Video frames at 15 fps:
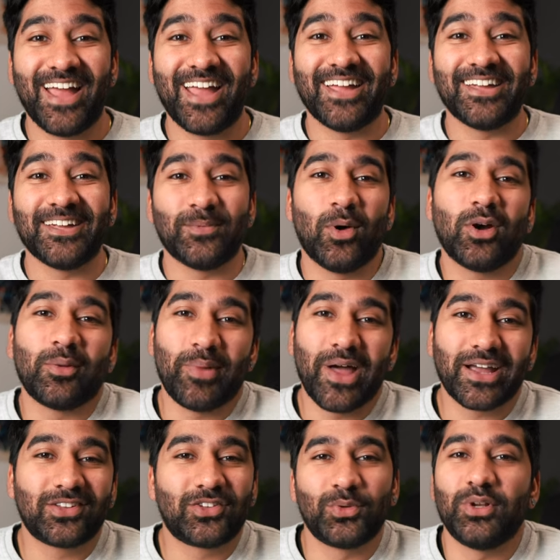Hey, welcome
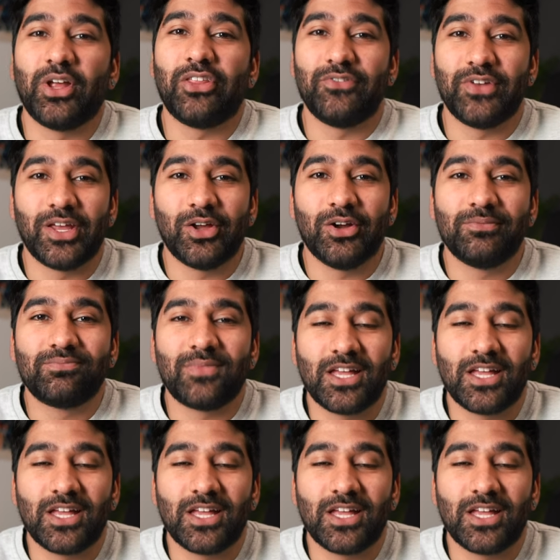back to another video.